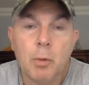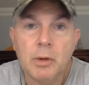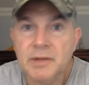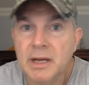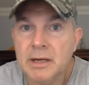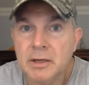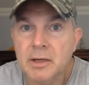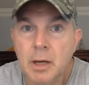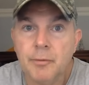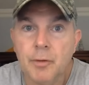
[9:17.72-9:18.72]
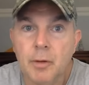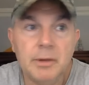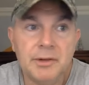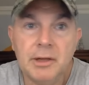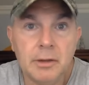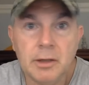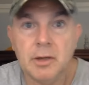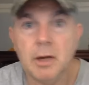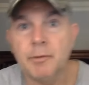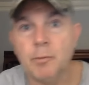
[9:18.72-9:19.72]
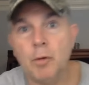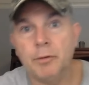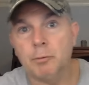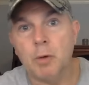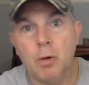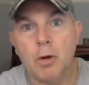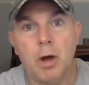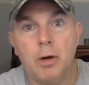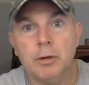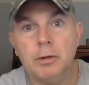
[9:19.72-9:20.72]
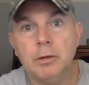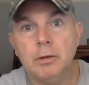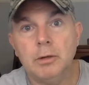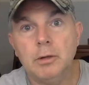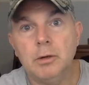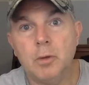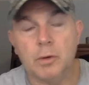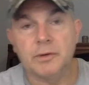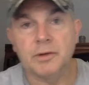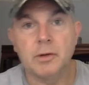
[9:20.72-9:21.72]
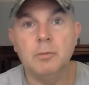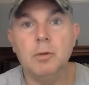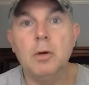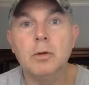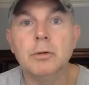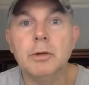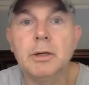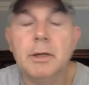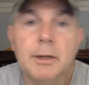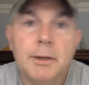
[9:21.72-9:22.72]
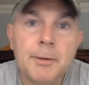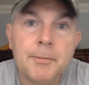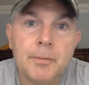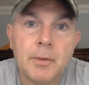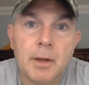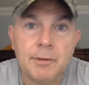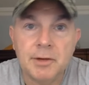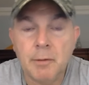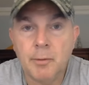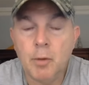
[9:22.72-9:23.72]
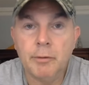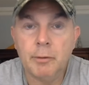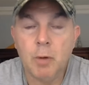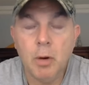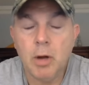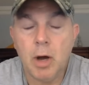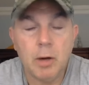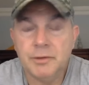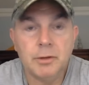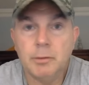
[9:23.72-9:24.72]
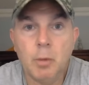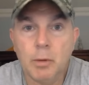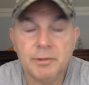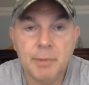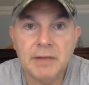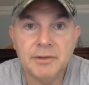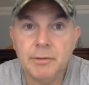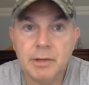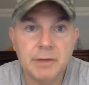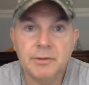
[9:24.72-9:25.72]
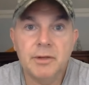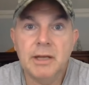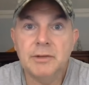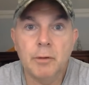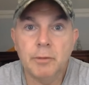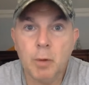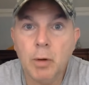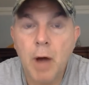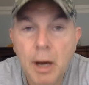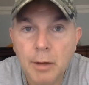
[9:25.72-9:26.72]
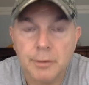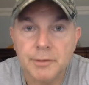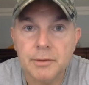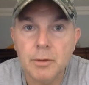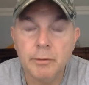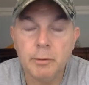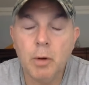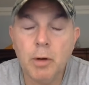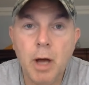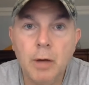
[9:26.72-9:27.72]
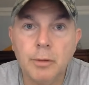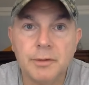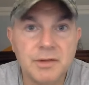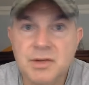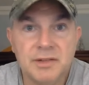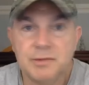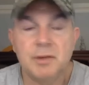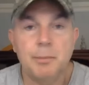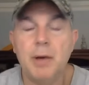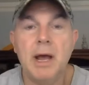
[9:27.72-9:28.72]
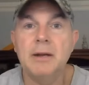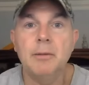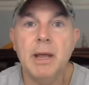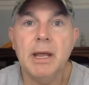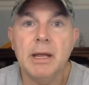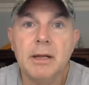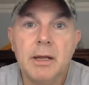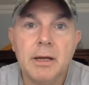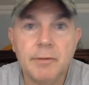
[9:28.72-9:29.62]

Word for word: Well, where's that going to come from? Is it either going to come from over the road hauler or it's going to come locally? And if it's coming from over the road hauler, it's still going to be more expensive because there's less over the road haulers, over the road haulers. It's just supply and demand.